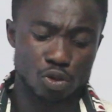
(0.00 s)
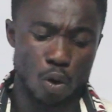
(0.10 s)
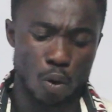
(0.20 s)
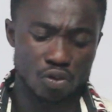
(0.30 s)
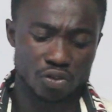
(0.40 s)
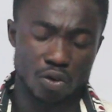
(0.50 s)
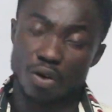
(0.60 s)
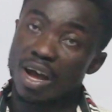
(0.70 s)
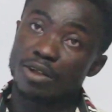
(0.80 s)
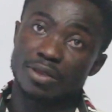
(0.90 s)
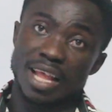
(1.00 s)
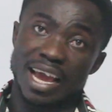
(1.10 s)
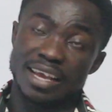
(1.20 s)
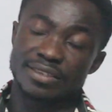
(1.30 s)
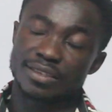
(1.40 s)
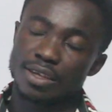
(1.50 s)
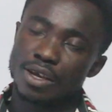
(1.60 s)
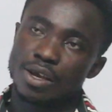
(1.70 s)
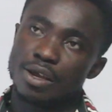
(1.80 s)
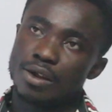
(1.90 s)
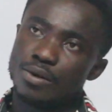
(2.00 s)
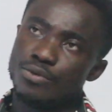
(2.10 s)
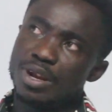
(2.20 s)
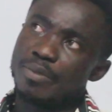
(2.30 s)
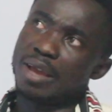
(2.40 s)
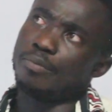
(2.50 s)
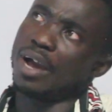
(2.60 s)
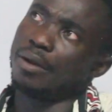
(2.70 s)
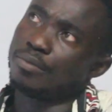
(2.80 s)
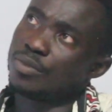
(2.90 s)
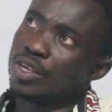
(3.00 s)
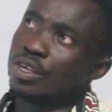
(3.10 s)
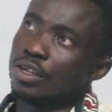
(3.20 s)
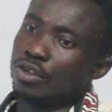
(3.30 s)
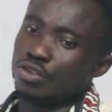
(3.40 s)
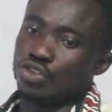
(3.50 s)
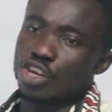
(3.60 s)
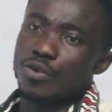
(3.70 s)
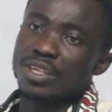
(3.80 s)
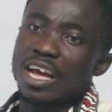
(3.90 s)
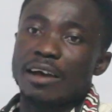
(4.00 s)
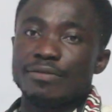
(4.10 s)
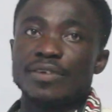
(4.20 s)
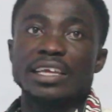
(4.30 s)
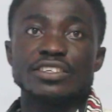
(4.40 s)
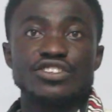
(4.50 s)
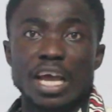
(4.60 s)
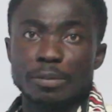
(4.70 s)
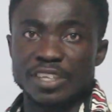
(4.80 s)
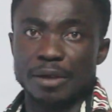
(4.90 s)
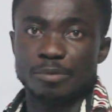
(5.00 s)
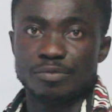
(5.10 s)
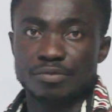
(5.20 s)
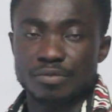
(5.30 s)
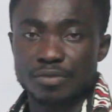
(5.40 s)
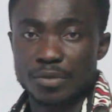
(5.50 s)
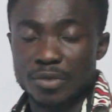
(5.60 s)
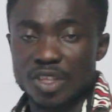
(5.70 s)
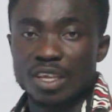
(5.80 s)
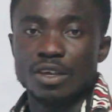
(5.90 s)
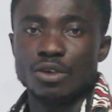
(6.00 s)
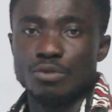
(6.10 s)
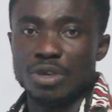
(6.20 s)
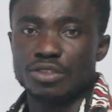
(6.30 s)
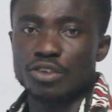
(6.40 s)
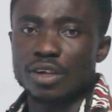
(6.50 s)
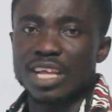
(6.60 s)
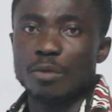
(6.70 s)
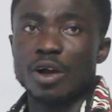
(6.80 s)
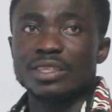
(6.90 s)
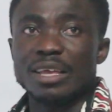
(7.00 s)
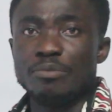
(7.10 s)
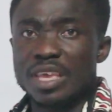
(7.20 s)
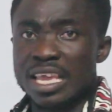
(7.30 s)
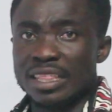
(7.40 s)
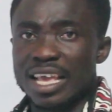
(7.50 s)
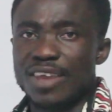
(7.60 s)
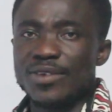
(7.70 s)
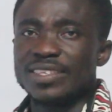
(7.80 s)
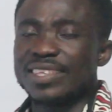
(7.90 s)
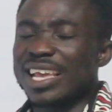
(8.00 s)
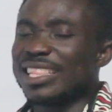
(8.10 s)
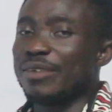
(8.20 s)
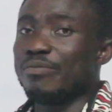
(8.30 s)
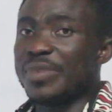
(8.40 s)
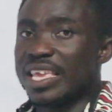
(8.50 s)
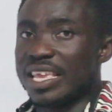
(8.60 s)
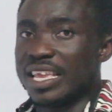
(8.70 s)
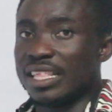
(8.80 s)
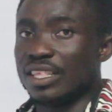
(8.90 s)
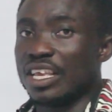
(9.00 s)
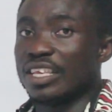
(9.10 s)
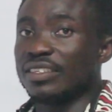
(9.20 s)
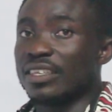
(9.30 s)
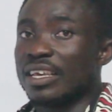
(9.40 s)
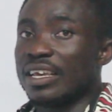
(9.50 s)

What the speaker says: scores or outliers. Remember, during our first chapter, we talked about the mean, and we said the mean is